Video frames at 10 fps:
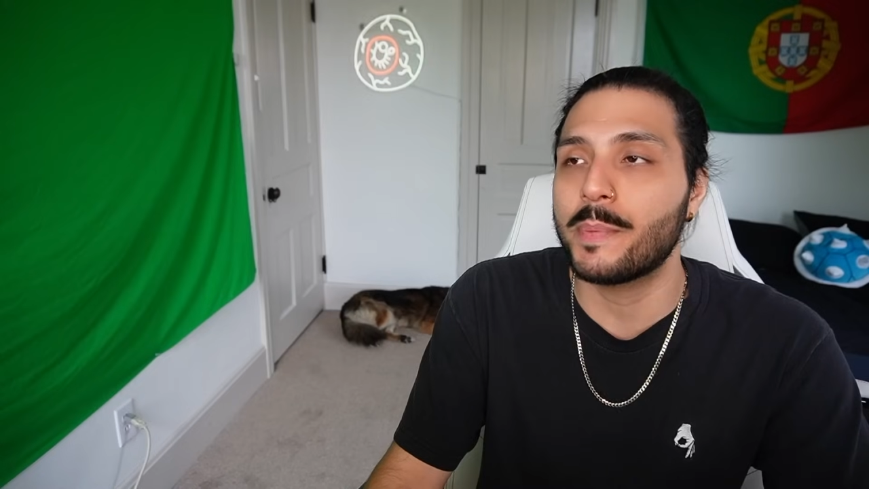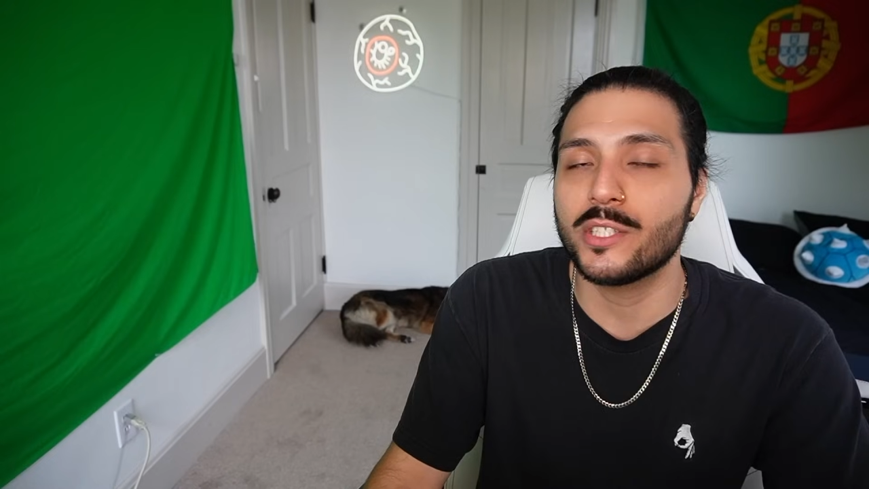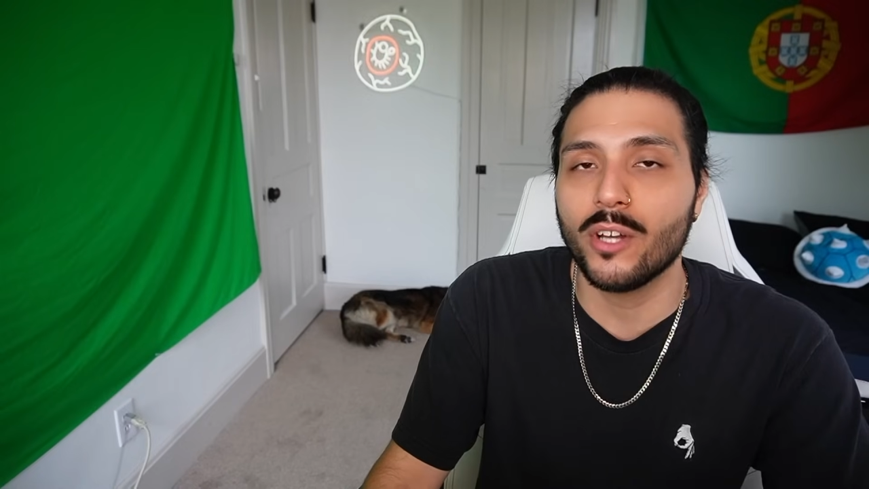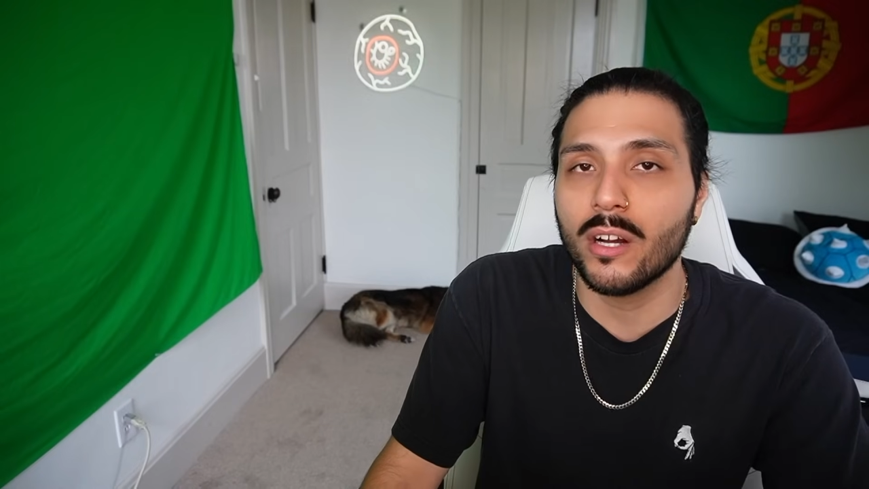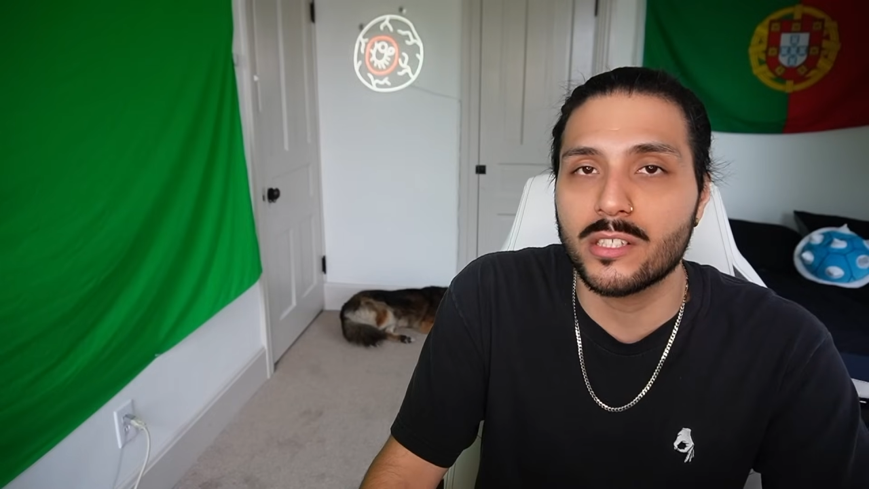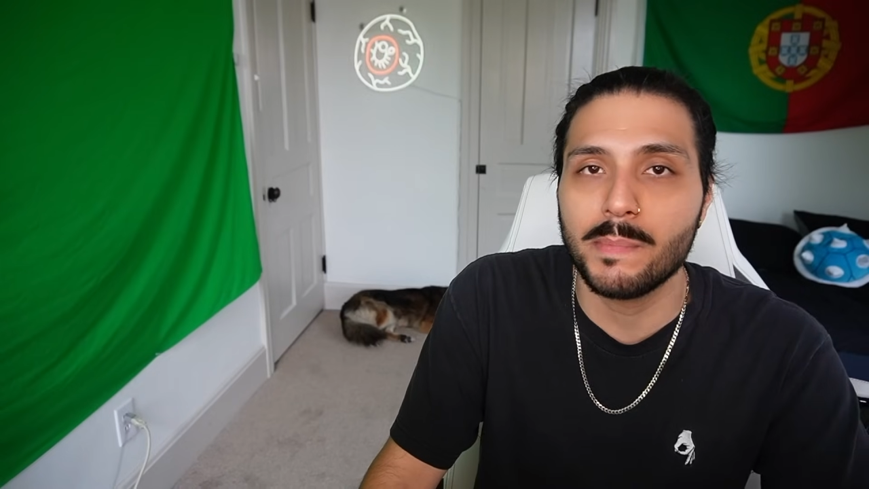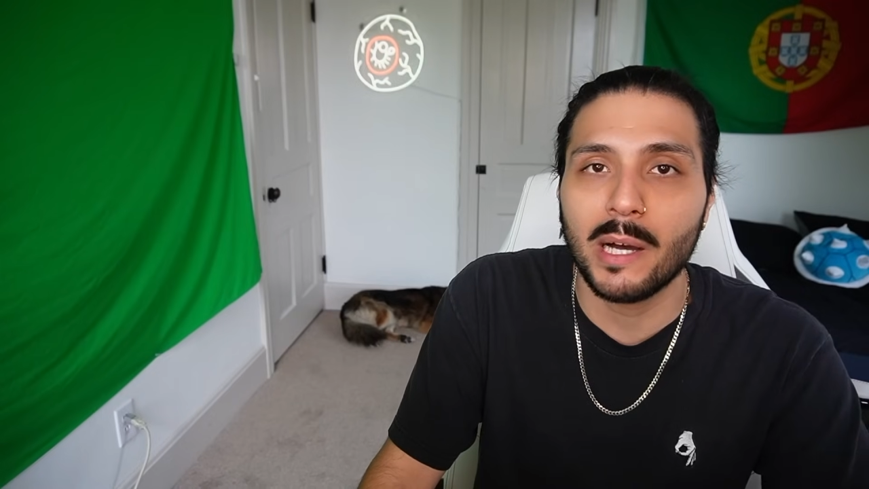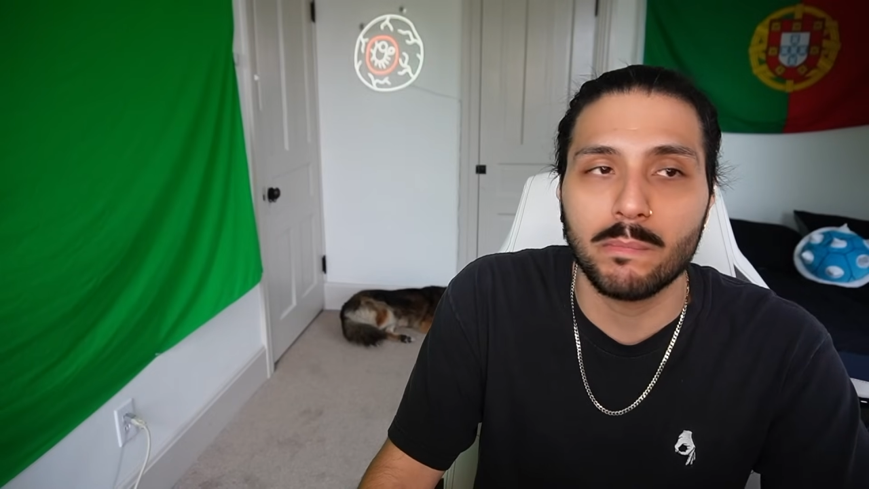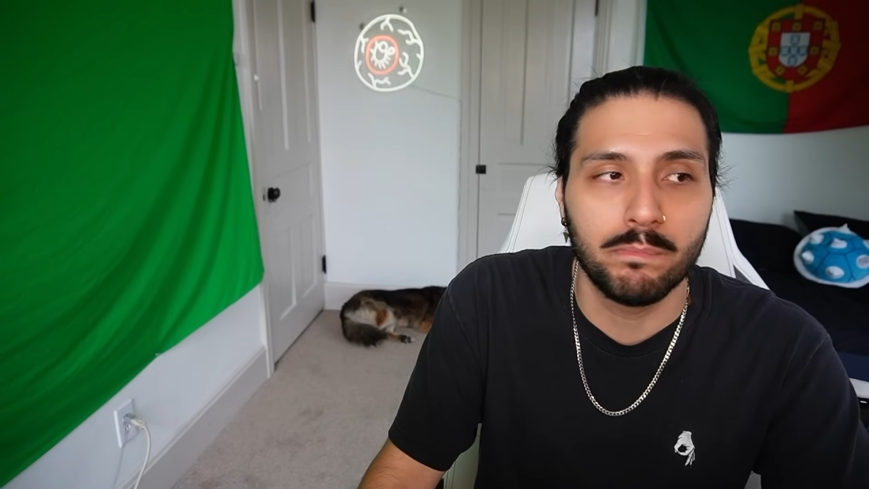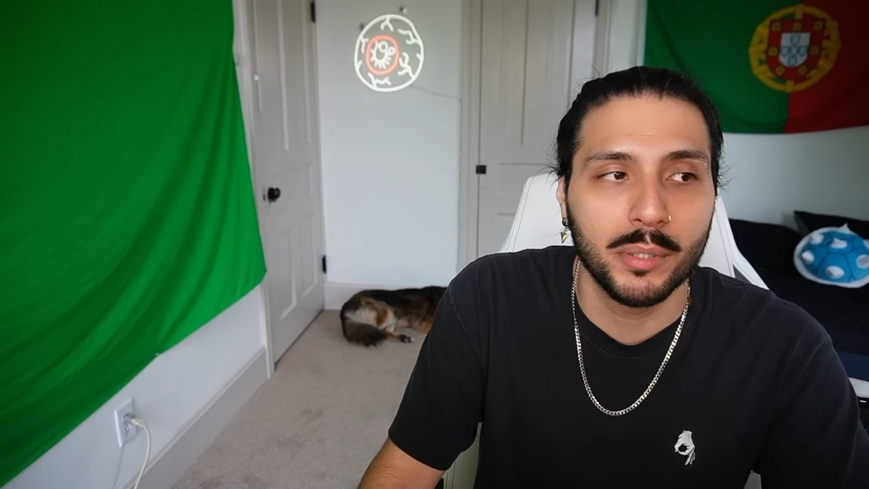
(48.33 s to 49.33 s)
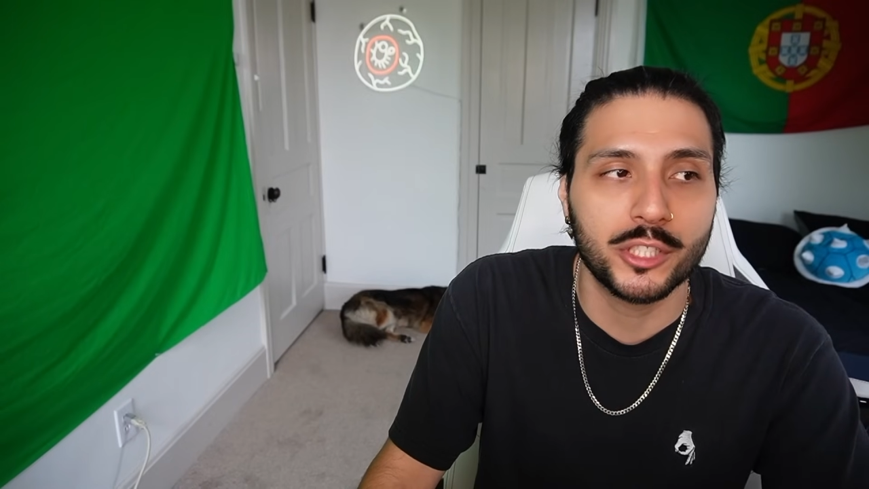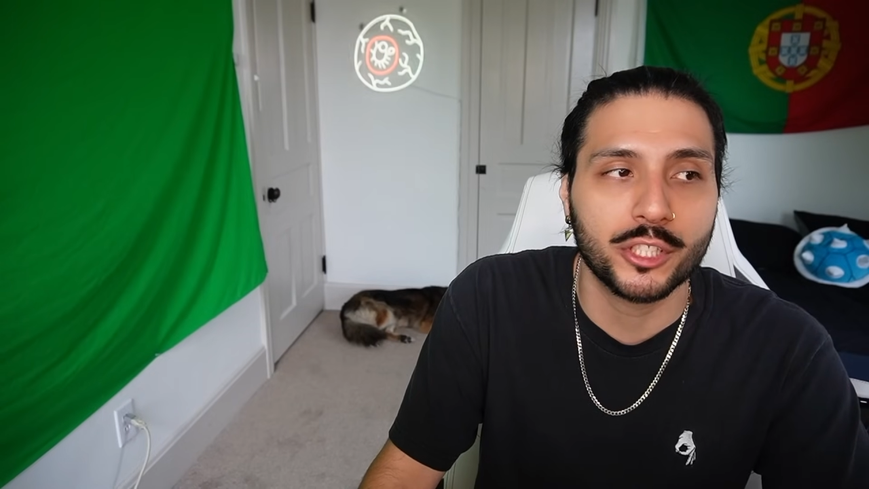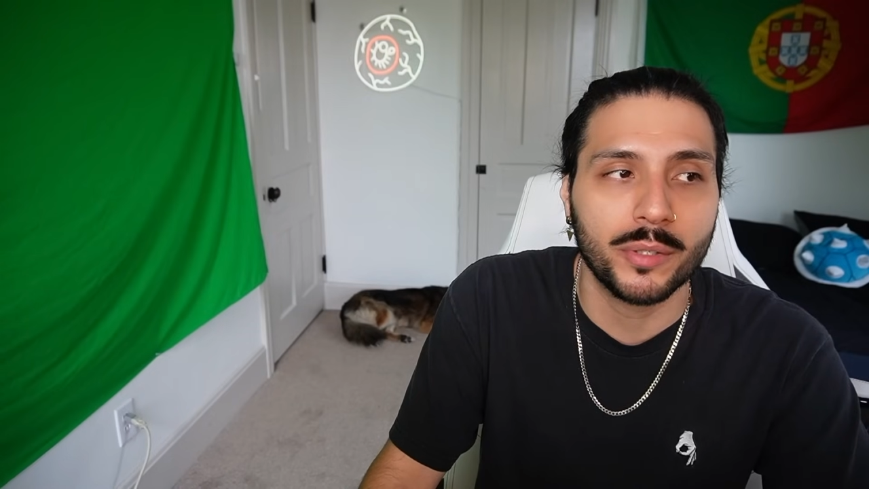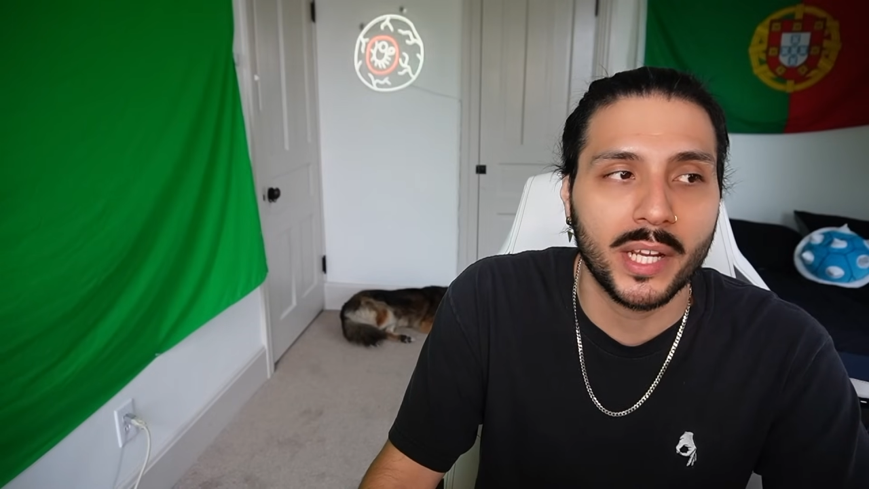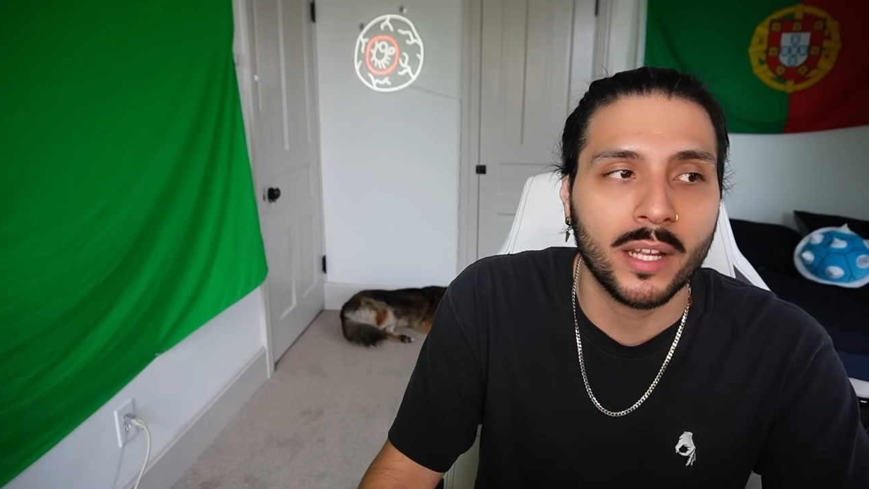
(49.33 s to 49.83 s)
talks about
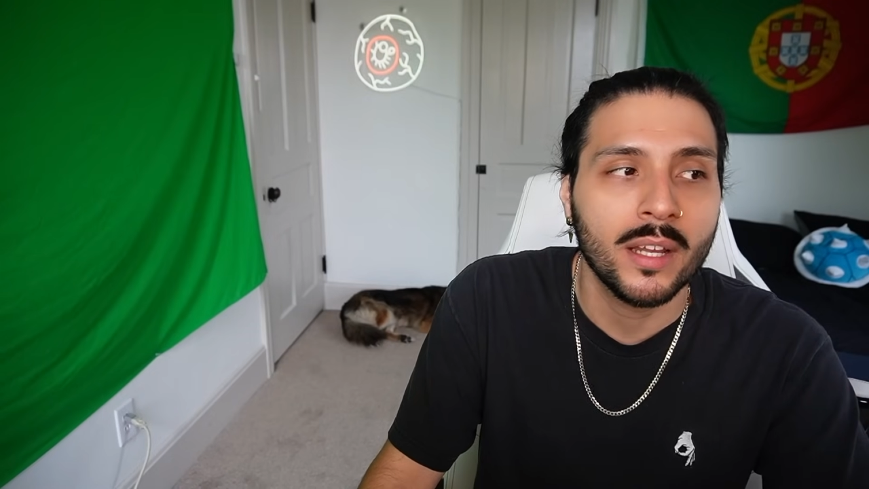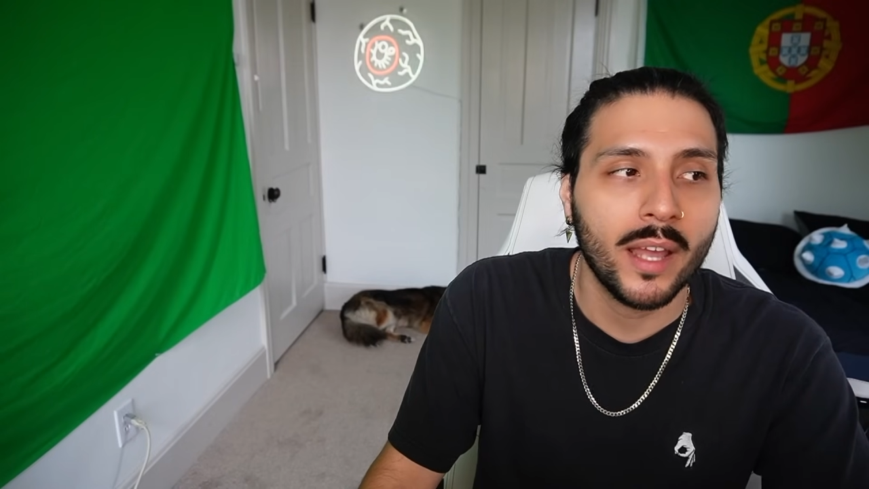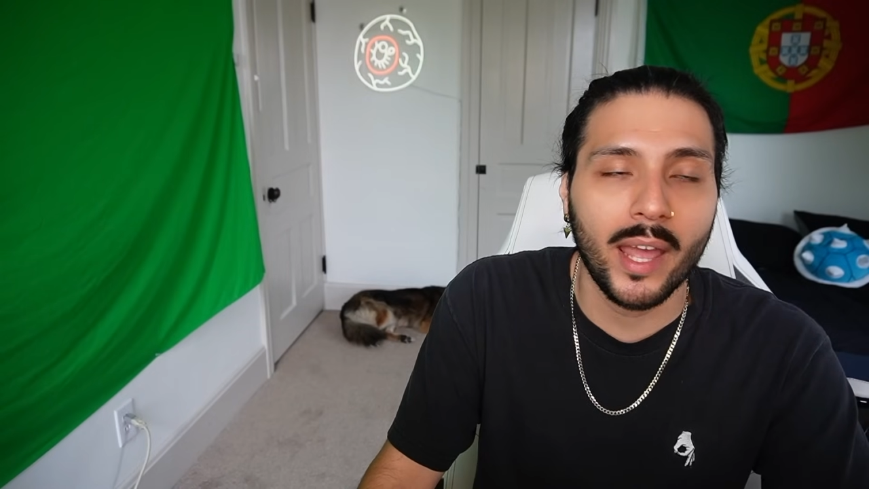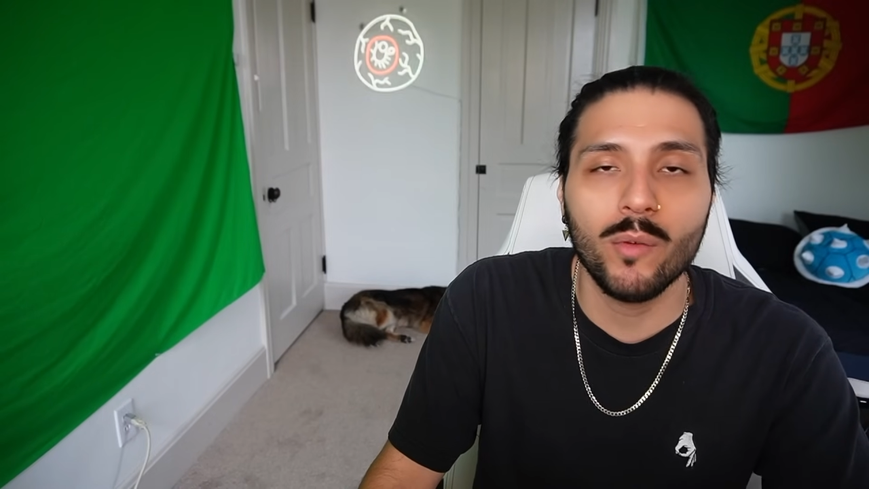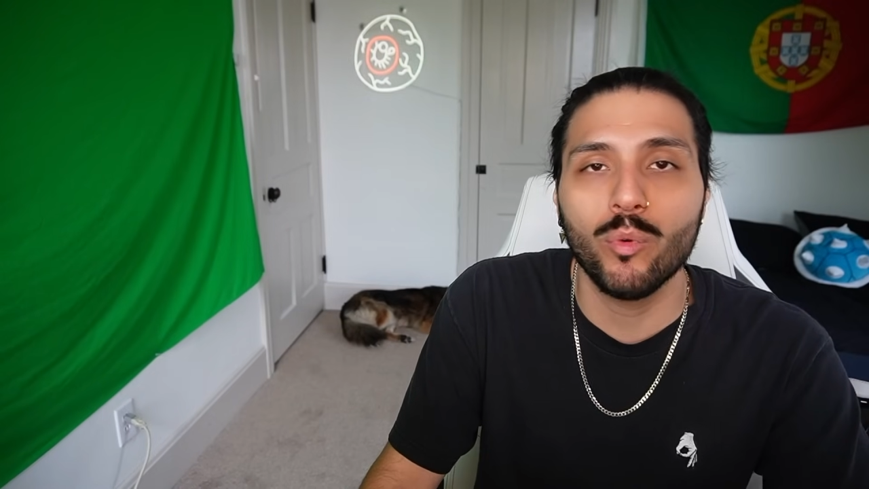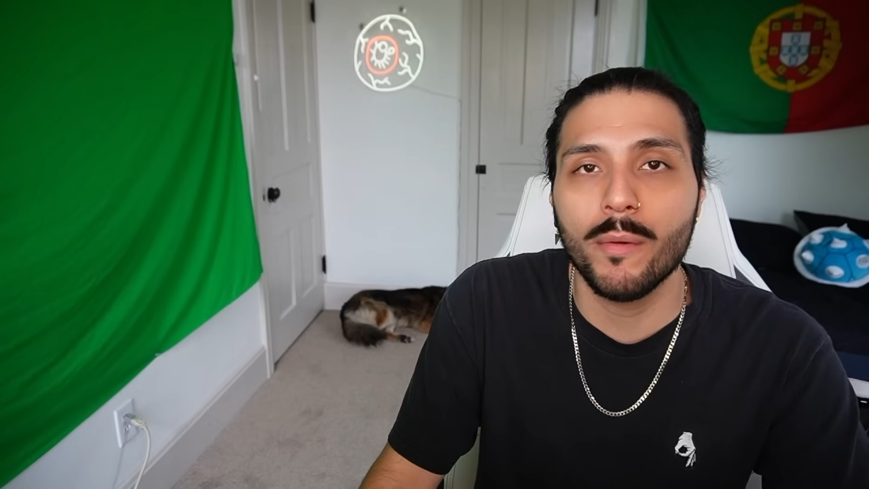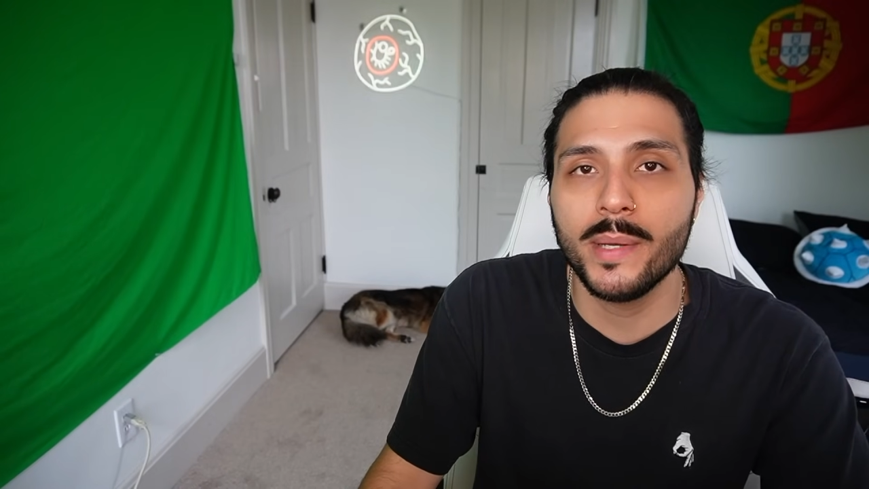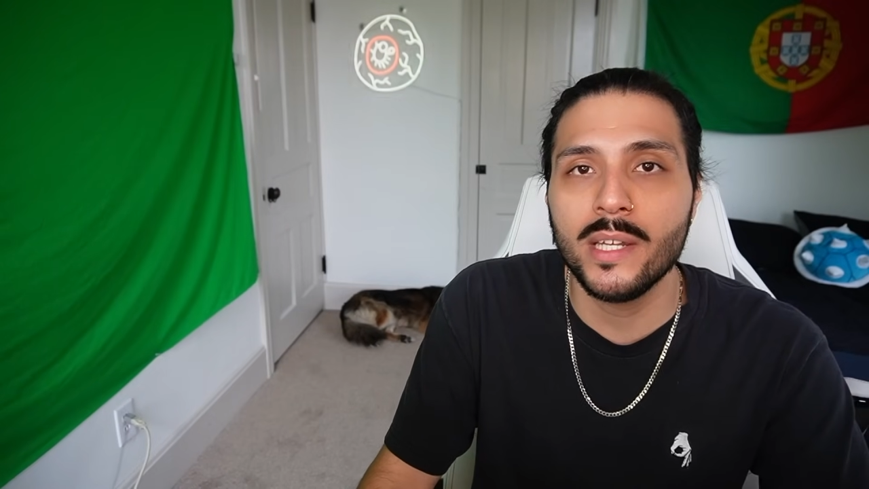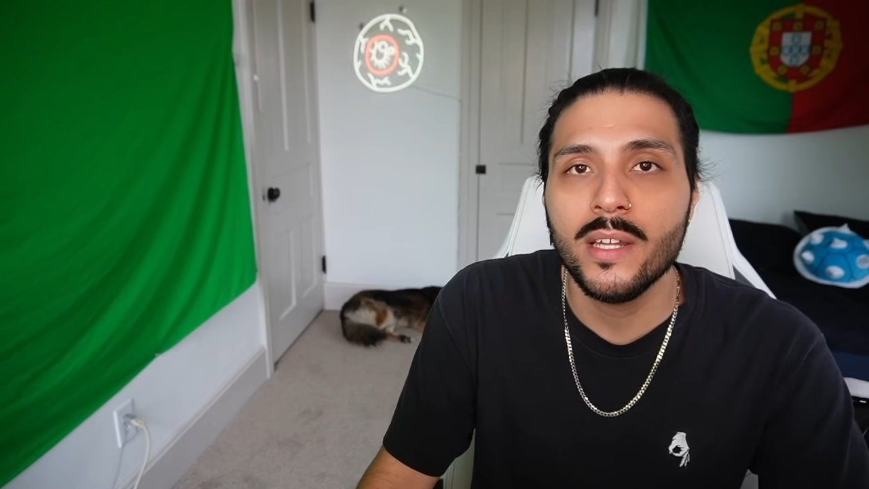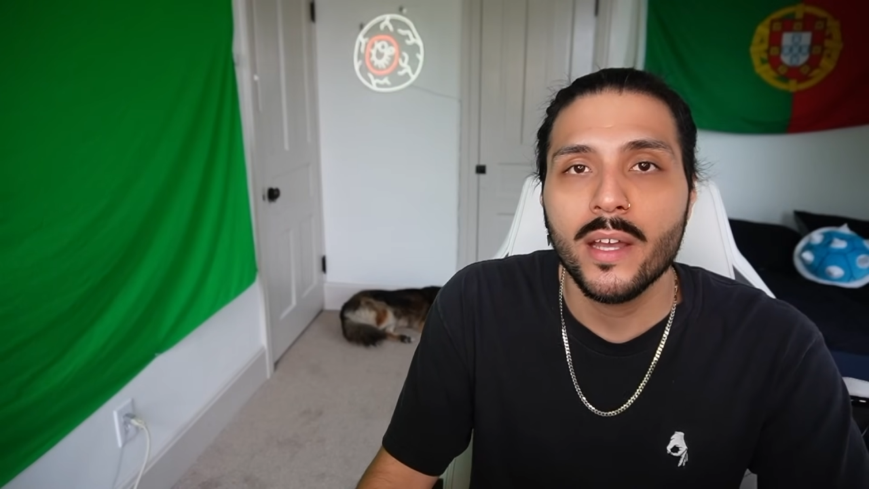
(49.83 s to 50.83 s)
butchering a woman